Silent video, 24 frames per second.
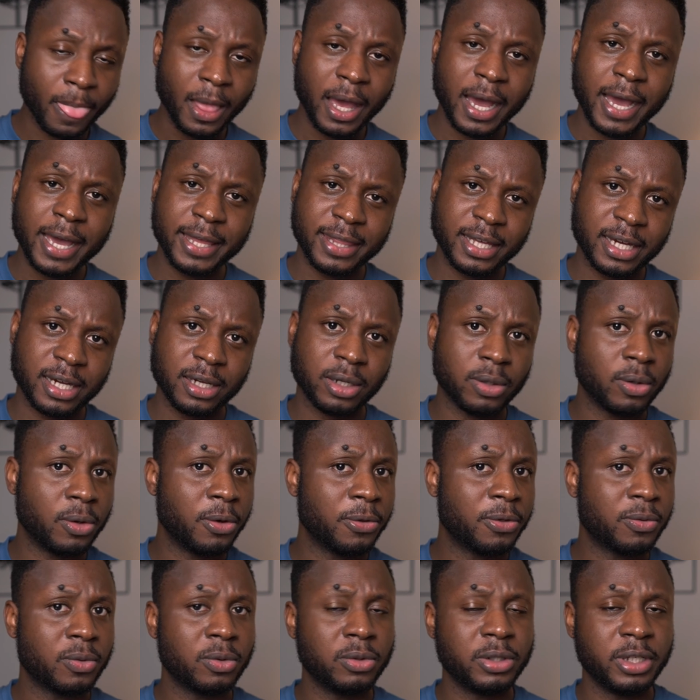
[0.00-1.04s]
Either go
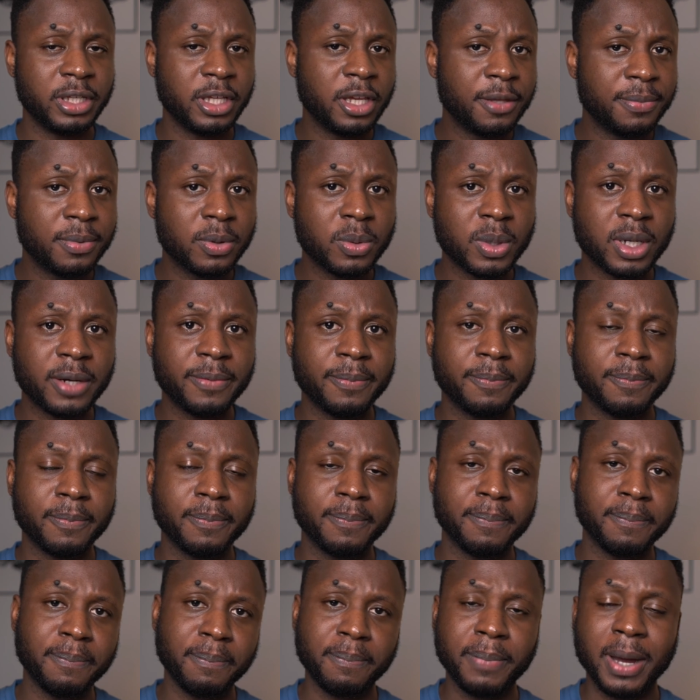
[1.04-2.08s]
through the EB1
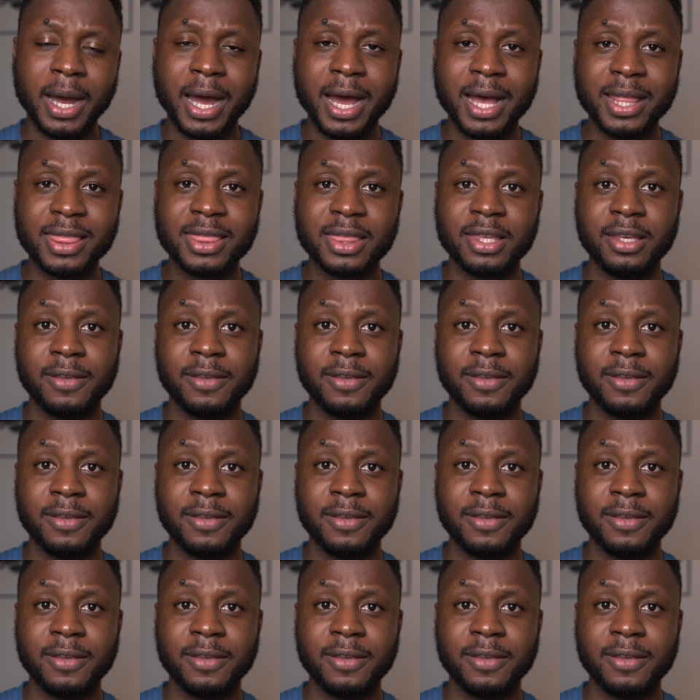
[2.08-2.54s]
path